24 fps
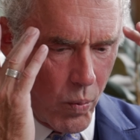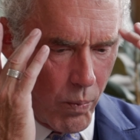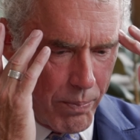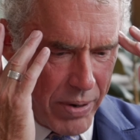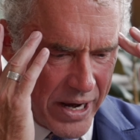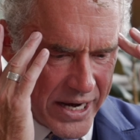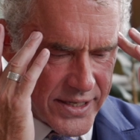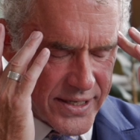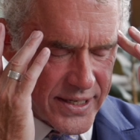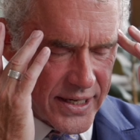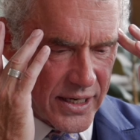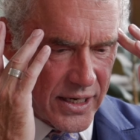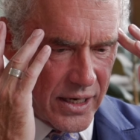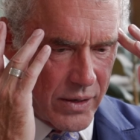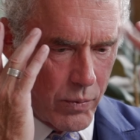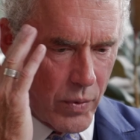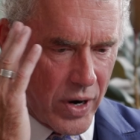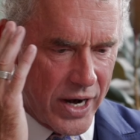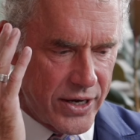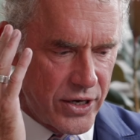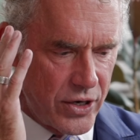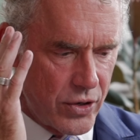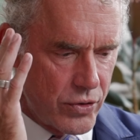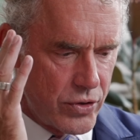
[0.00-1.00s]
basically
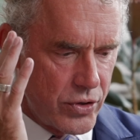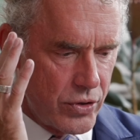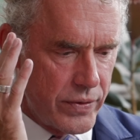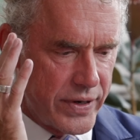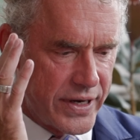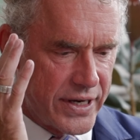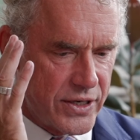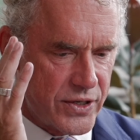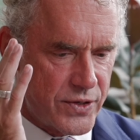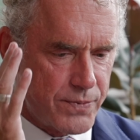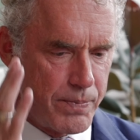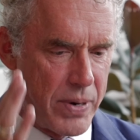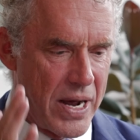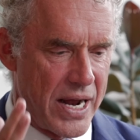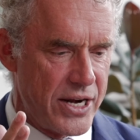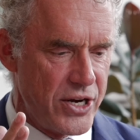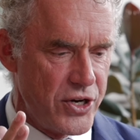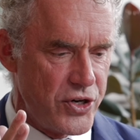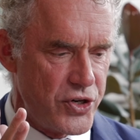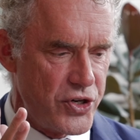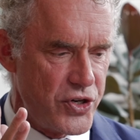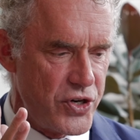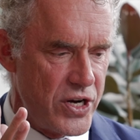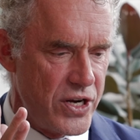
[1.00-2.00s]
what you're doing is
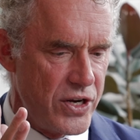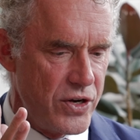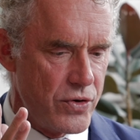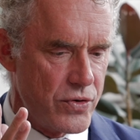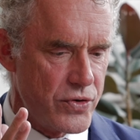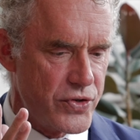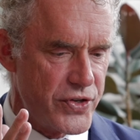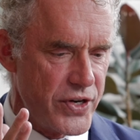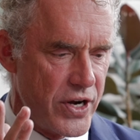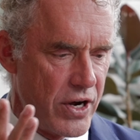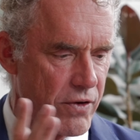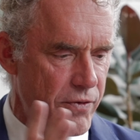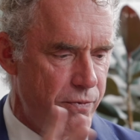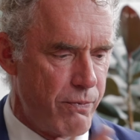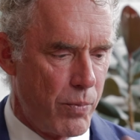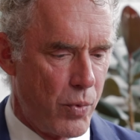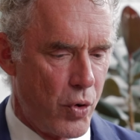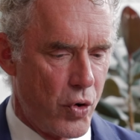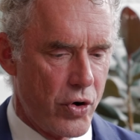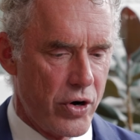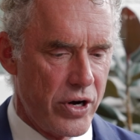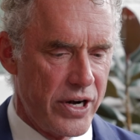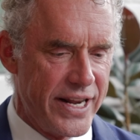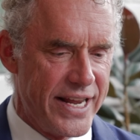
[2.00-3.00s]
punishing yourself
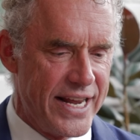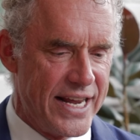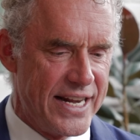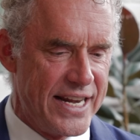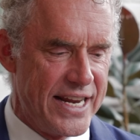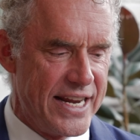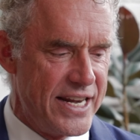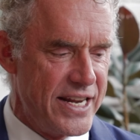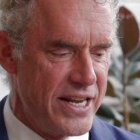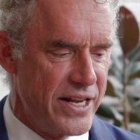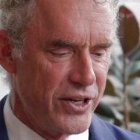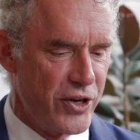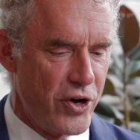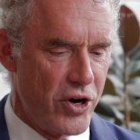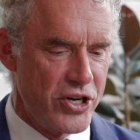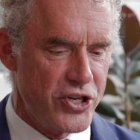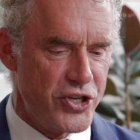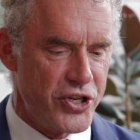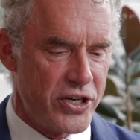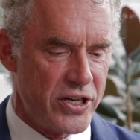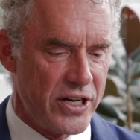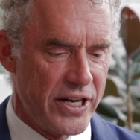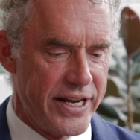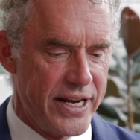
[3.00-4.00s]
morally and
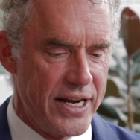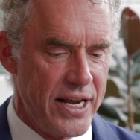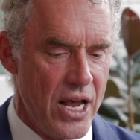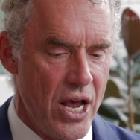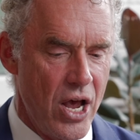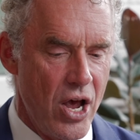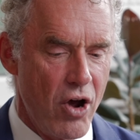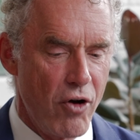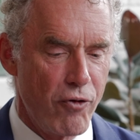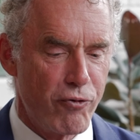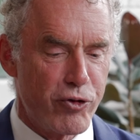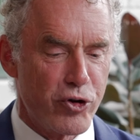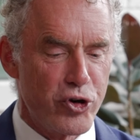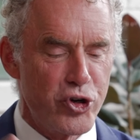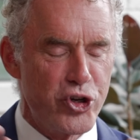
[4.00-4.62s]
ideologically for